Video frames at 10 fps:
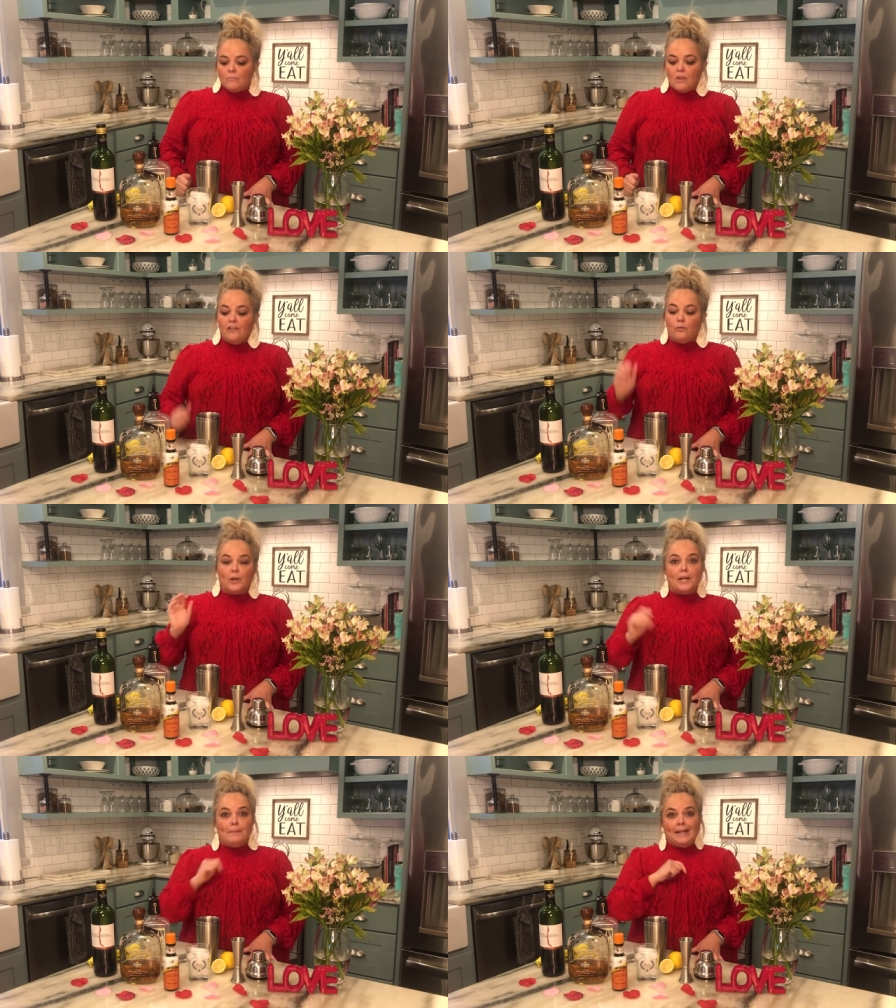If we're
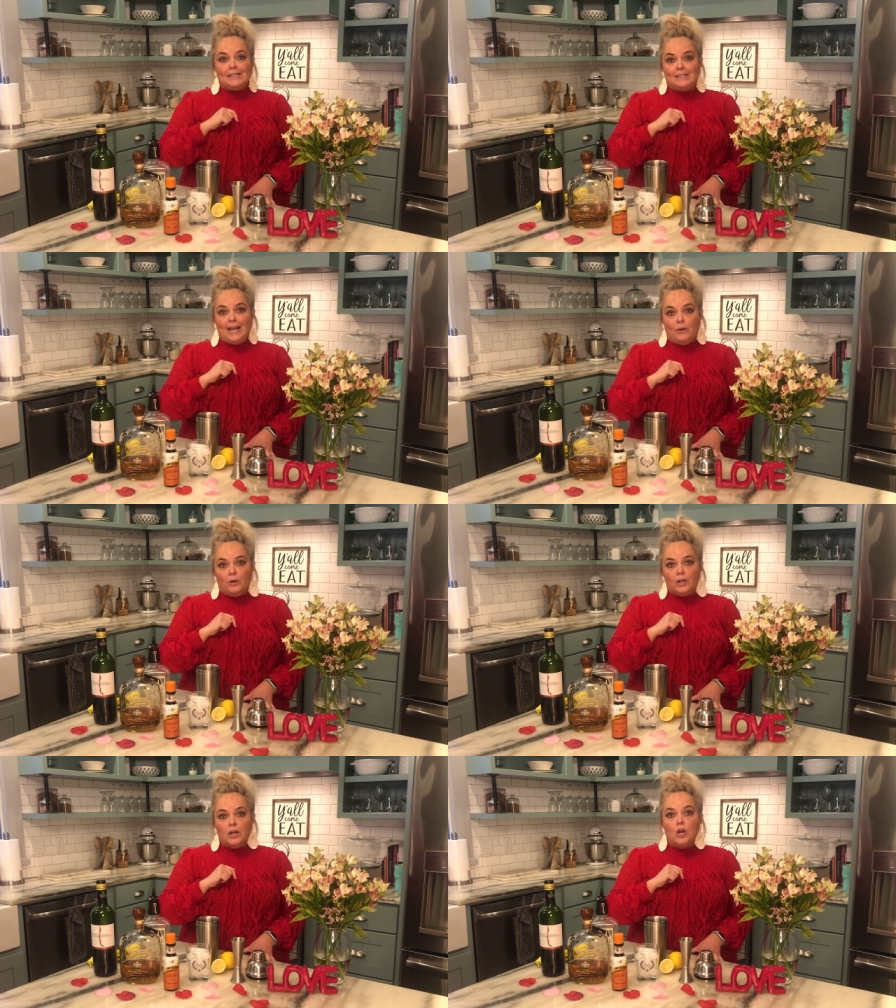gonna make a
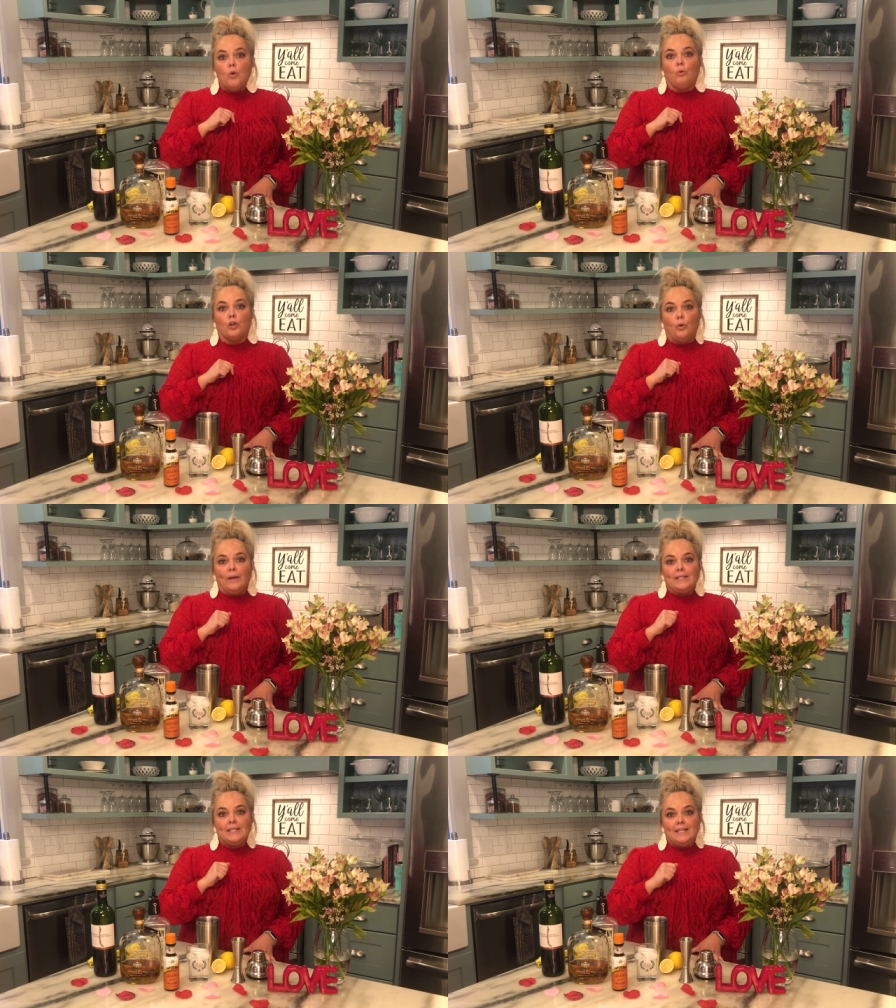sour, we're going
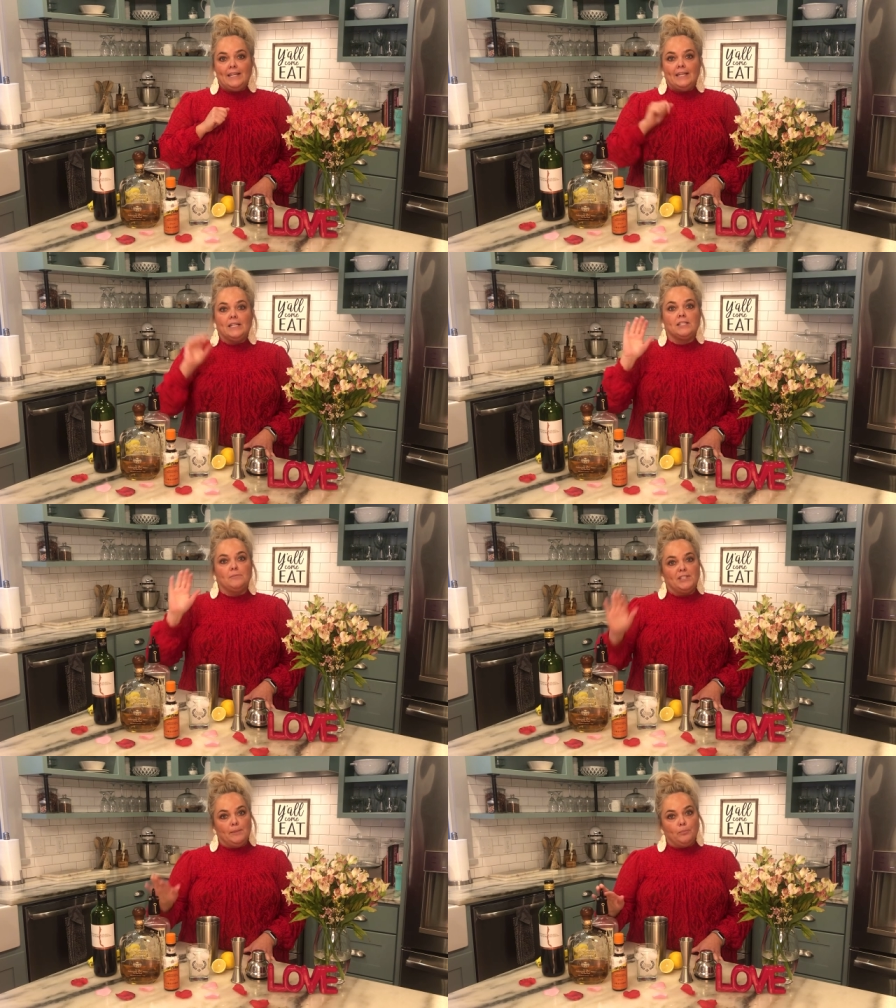to need some
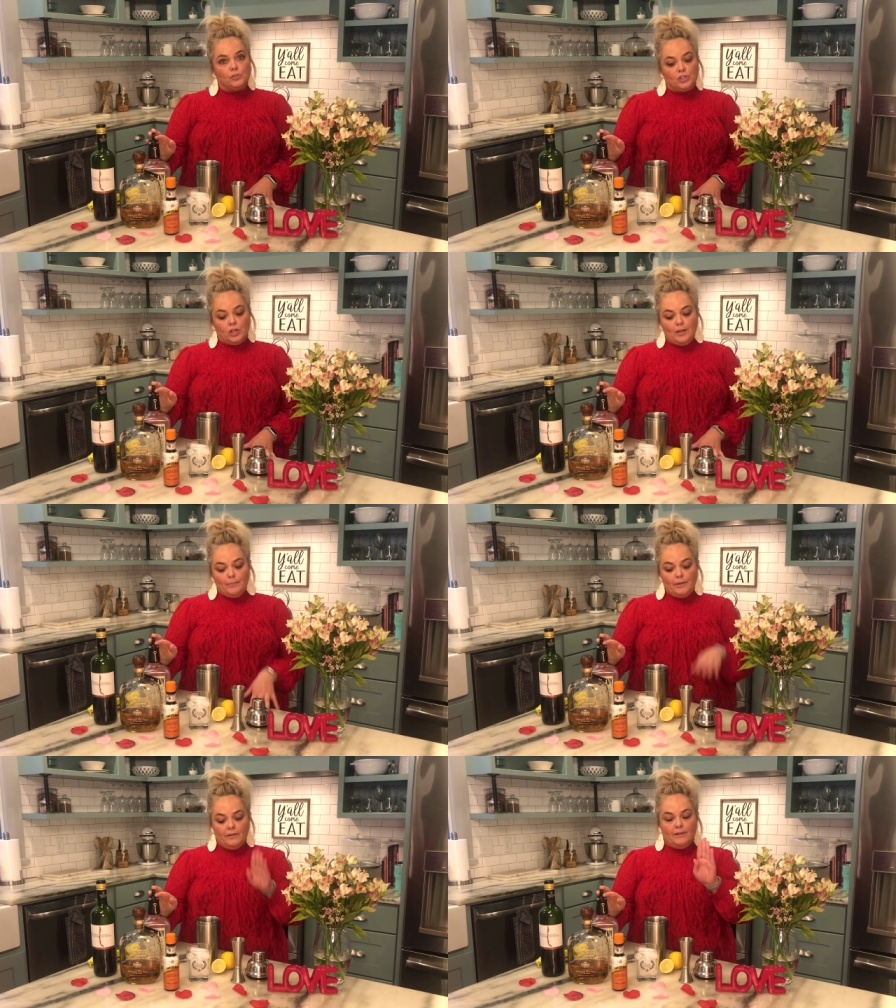simple syrup
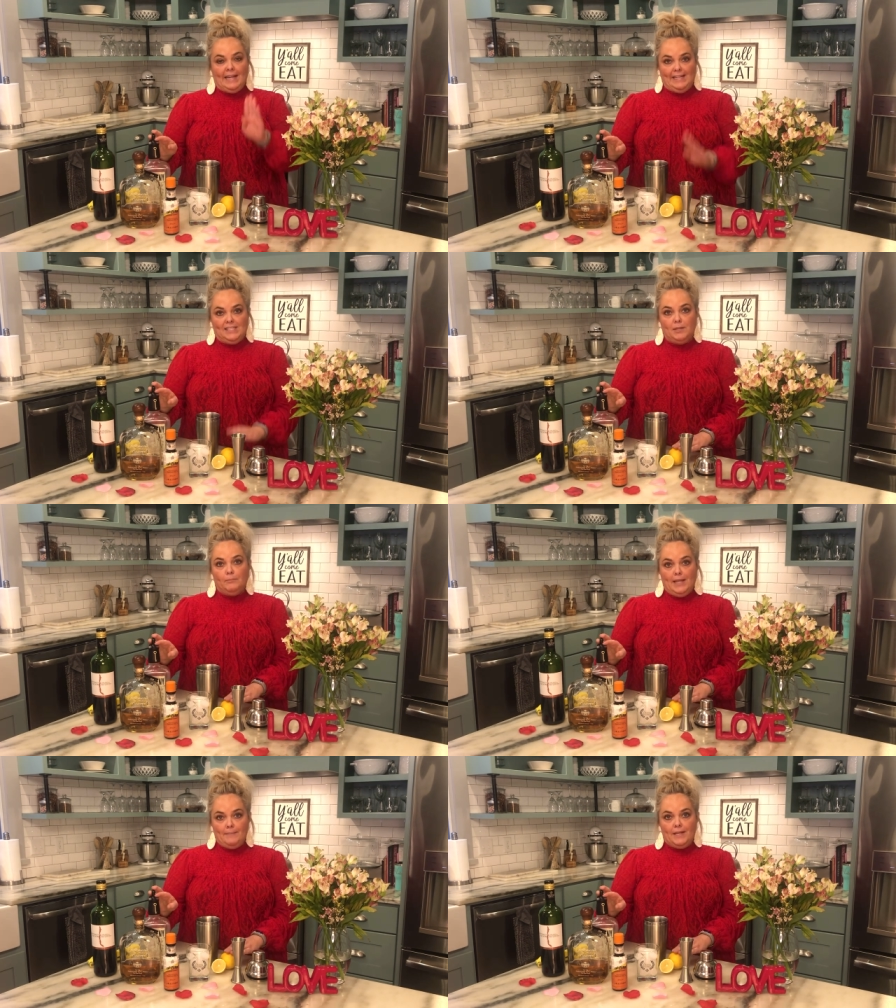and some
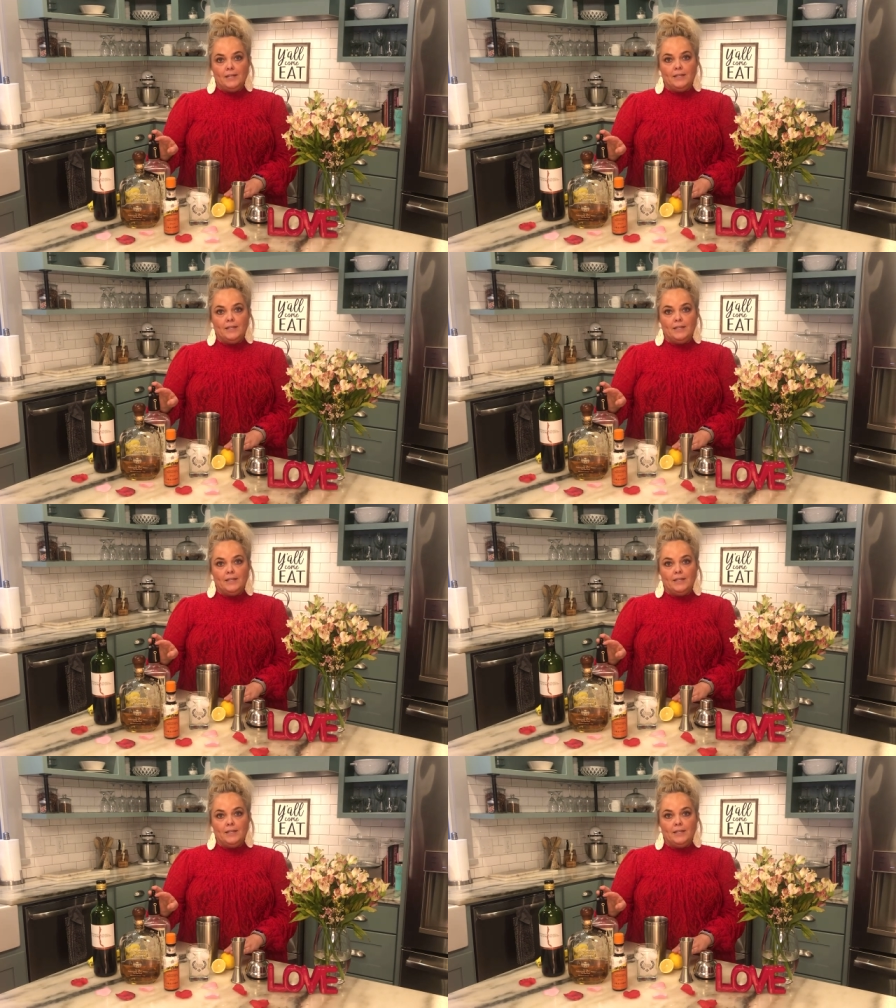lemon.